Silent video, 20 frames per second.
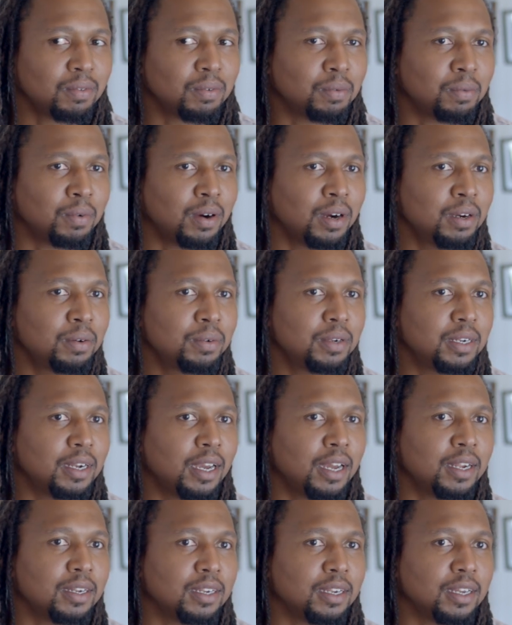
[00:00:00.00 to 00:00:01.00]
why are we
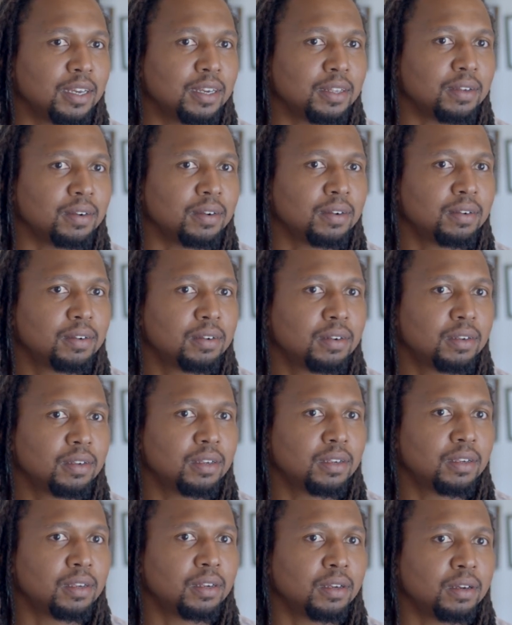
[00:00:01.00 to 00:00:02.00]
not together?
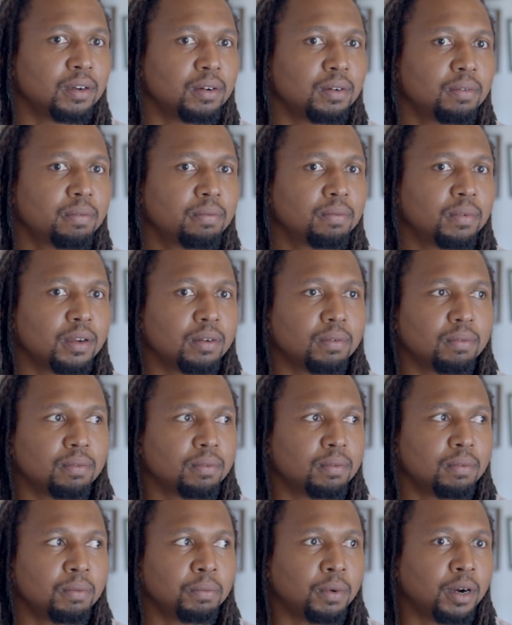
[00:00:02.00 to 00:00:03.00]
Like,
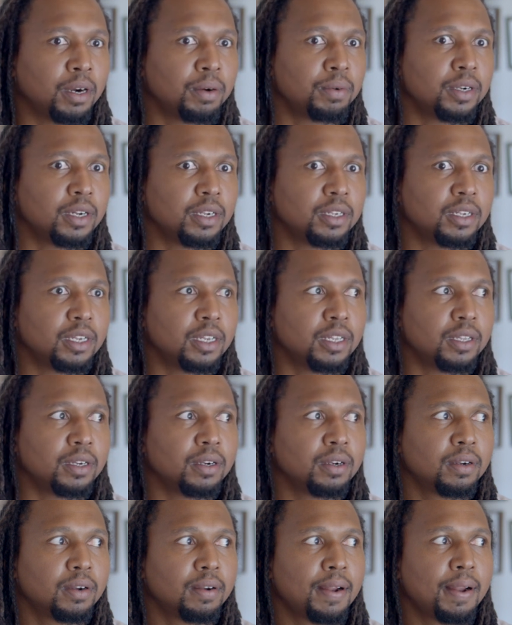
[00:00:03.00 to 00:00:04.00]
why are we not
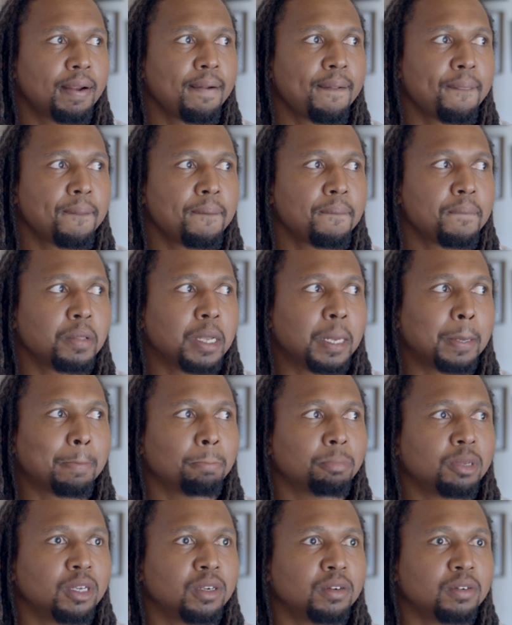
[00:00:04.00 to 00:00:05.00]
together?
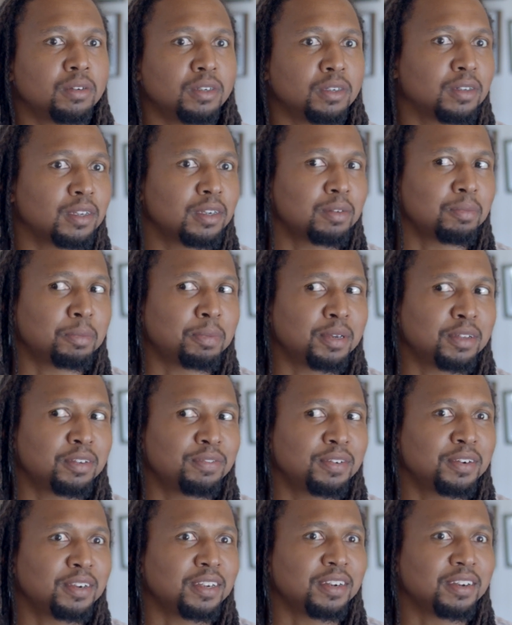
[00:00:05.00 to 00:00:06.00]
You're like my best
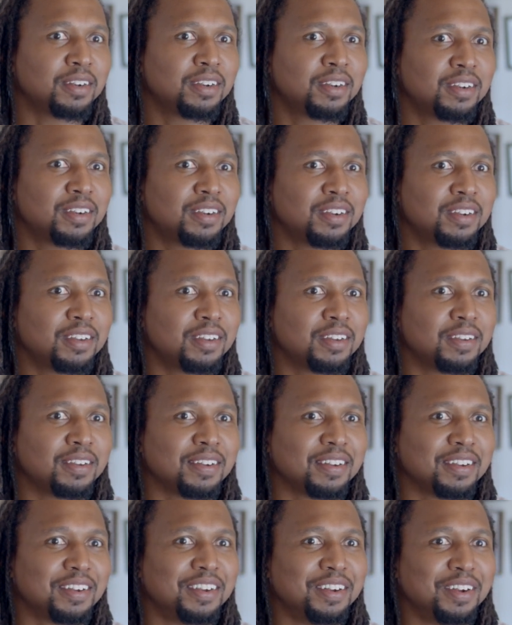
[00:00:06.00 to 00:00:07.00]
friend.
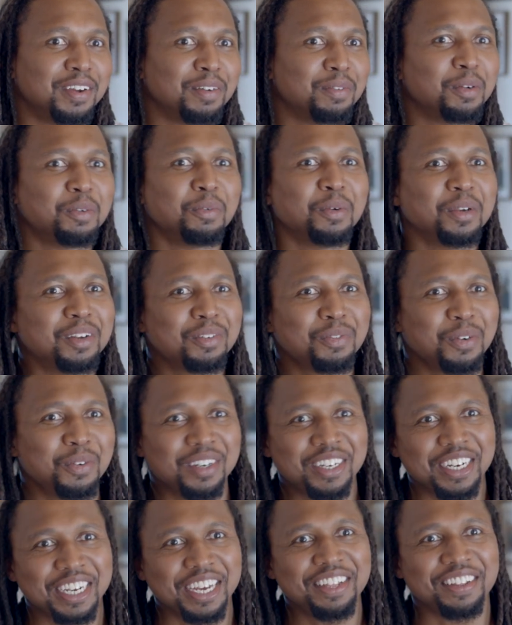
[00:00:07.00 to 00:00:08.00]
And, we just
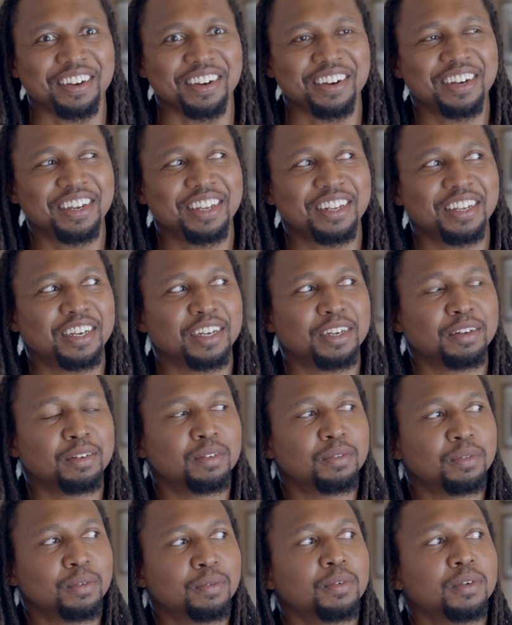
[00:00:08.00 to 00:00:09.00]
weren't together. And
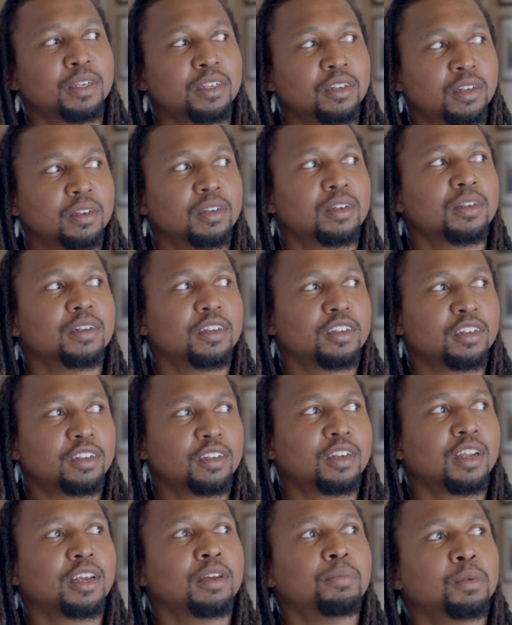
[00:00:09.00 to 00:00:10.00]
then
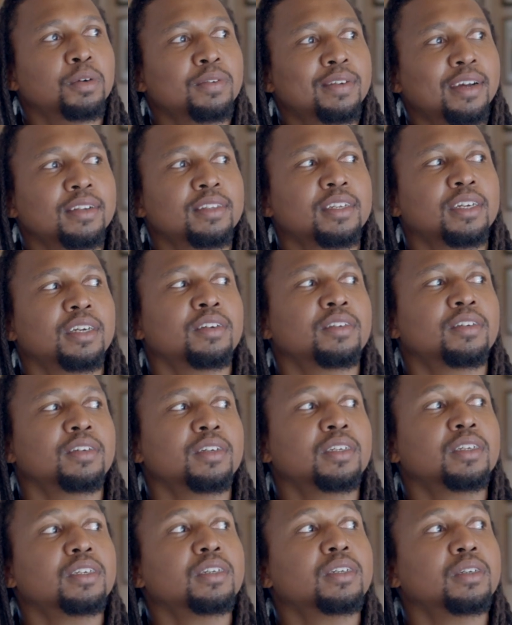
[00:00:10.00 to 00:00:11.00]
they moved out to
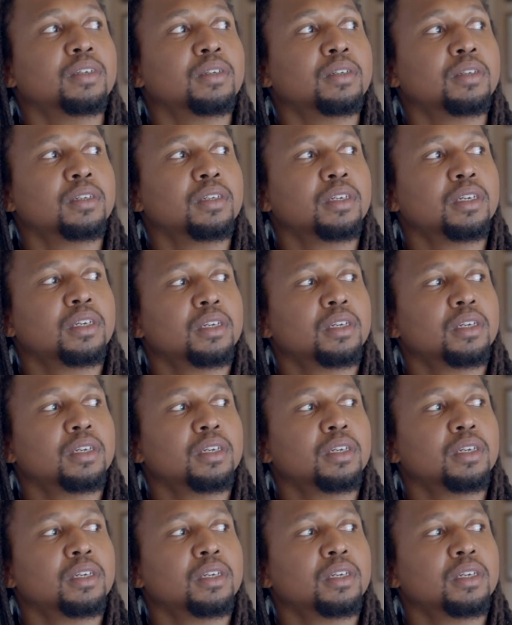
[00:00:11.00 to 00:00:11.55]
Arizona, and then